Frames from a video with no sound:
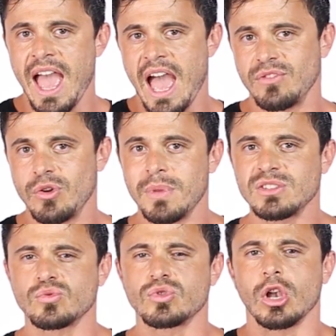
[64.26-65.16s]
Having your
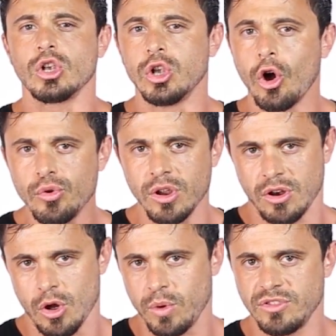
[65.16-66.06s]
muscles
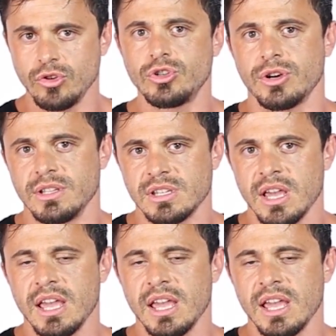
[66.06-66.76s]
loaded with nutrients